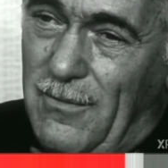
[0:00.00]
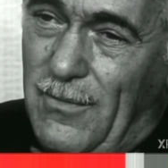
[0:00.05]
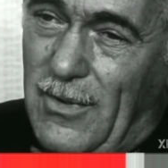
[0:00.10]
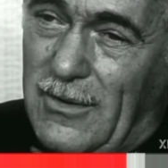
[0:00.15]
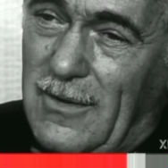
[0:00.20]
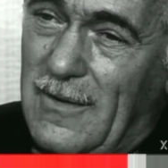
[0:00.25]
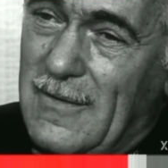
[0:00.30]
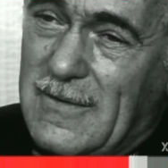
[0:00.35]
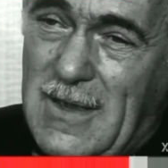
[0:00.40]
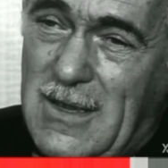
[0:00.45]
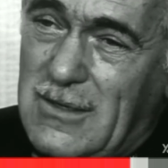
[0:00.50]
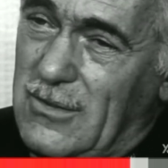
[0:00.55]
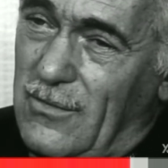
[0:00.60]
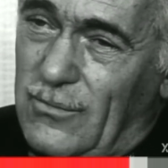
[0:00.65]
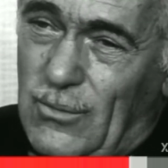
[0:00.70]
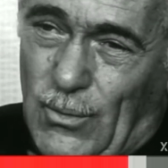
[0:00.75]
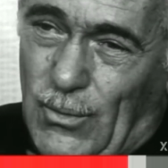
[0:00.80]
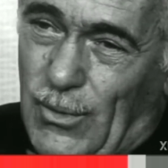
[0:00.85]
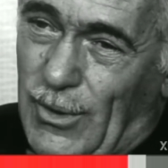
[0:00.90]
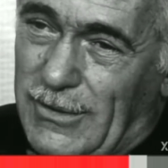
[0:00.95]
But things
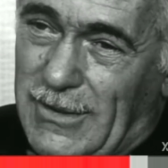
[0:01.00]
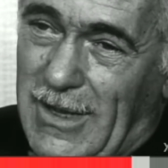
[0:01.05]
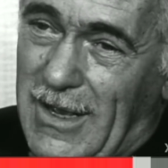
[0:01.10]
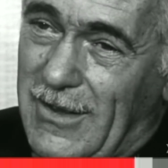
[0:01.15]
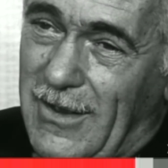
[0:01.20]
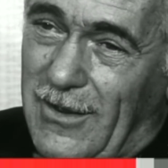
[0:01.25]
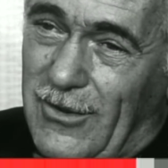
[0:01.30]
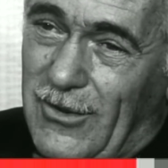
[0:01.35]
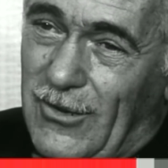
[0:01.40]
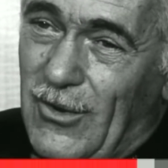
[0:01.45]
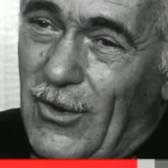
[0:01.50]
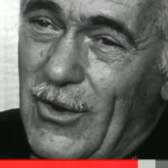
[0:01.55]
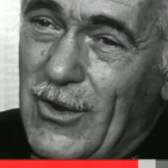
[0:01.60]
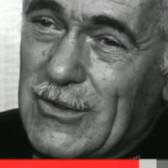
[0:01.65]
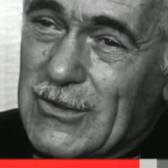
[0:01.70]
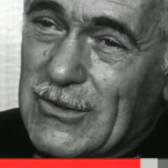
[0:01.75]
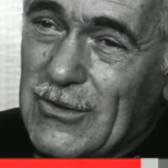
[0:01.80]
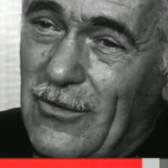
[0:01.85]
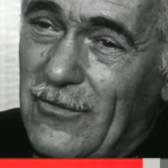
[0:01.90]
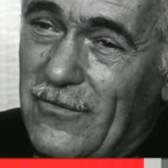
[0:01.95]
of the world are
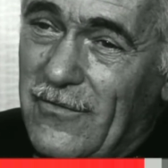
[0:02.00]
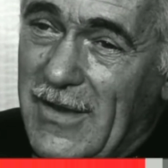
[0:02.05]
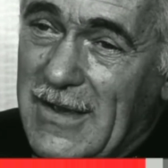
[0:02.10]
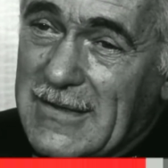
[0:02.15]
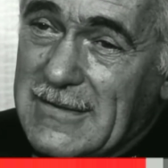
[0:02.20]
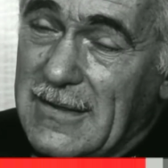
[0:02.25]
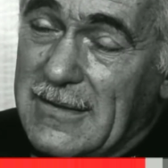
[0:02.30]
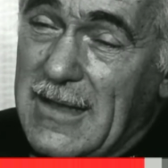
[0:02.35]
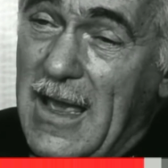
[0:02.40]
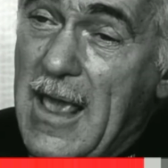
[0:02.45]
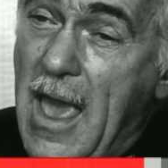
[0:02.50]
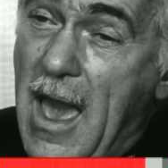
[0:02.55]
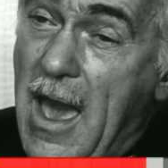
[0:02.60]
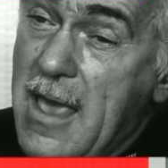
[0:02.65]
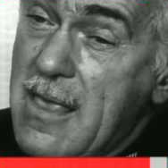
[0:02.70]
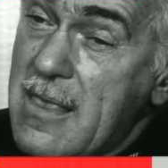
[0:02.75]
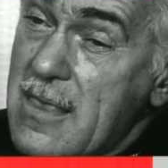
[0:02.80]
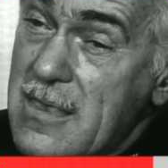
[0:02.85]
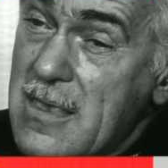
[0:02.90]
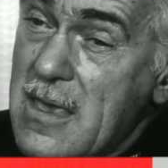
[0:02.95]
going so fast that
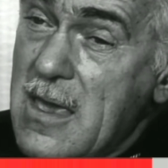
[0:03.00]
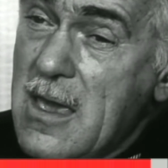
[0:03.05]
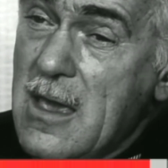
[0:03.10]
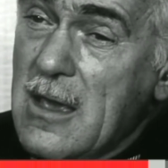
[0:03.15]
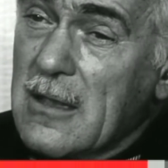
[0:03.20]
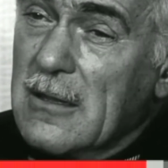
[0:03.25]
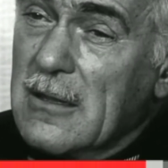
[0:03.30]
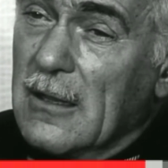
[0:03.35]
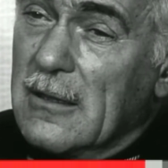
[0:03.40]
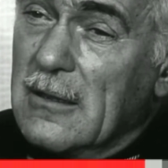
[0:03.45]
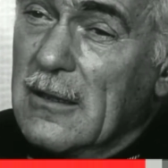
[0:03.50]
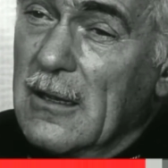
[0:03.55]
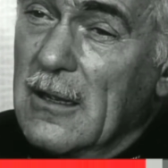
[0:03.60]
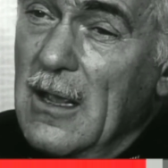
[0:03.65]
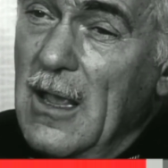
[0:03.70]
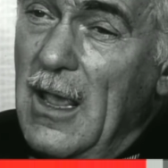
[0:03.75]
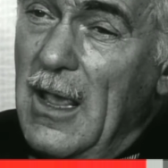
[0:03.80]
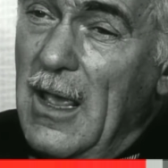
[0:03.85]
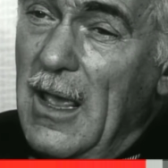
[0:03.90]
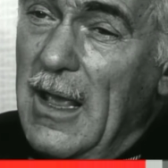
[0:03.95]
I think that
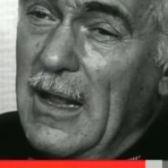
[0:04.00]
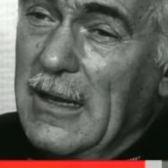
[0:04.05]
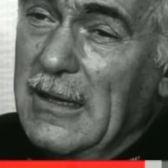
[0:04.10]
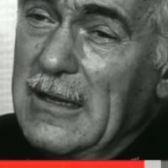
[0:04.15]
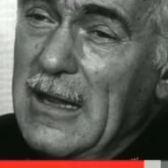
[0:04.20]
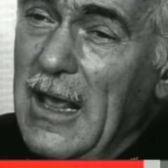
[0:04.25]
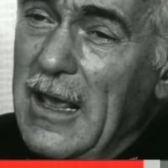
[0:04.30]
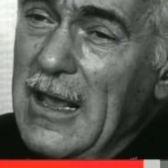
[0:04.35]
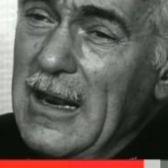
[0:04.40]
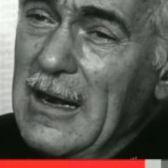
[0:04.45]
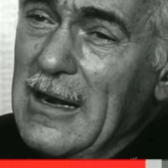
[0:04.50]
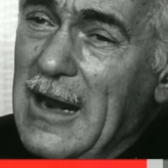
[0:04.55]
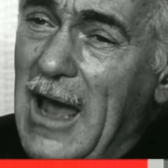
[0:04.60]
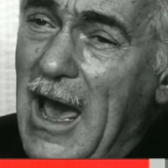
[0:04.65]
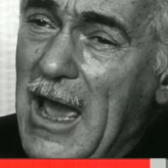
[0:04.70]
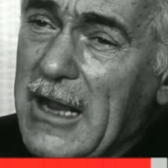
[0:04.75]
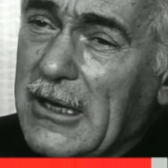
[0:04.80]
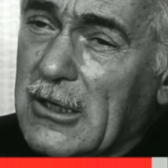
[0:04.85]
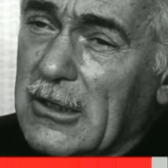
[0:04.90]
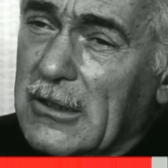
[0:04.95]
an
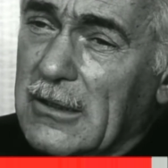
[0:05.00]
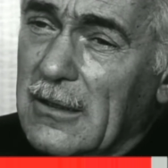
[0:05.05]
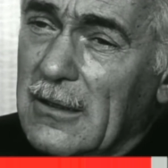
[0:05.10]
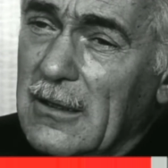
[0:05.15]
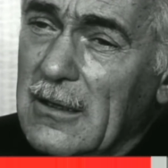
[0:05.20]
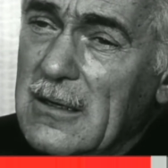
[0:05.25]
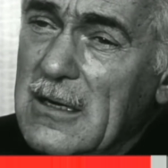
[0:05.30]
enlightened